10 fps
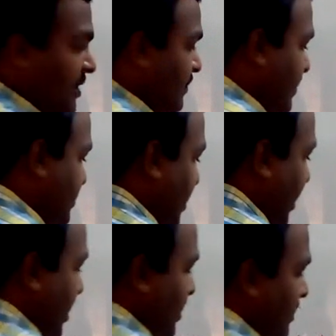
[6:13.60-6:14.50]
Once
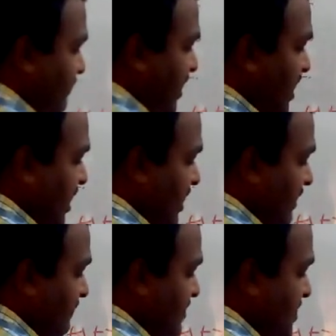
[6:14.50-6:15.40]
again, if I take
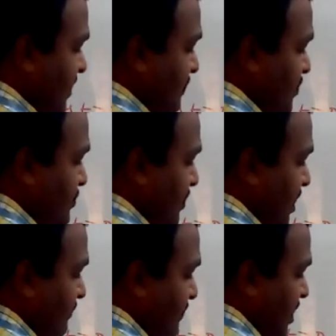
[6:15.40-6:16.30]
F is equals to
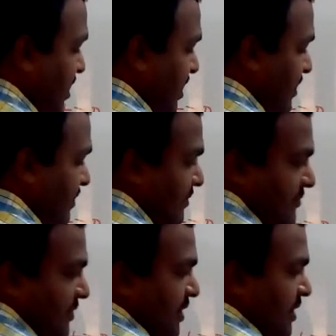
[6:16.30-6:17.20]
infinity,
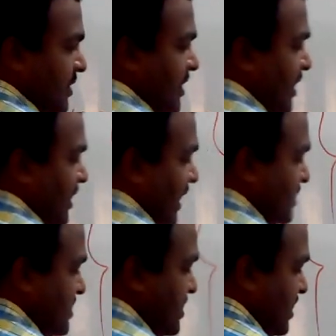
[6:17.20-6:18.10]
then
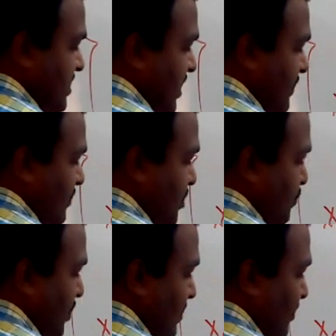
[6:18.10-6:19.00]
Xc is equals to
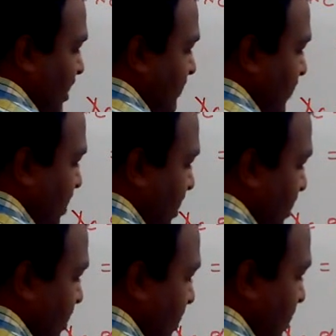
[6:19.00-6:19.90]
1 by
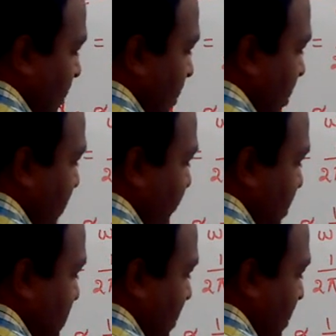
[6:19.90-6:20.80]
infinity, it
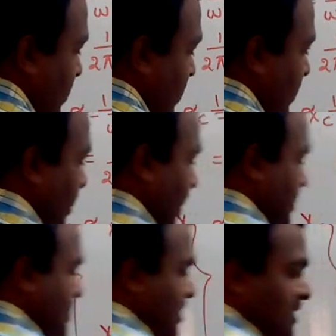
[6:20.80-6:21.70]
means that
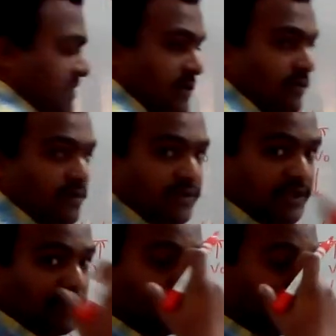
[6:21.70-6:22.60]
Xc is equal to
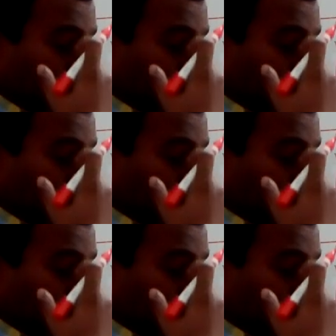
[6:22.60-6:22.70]
0.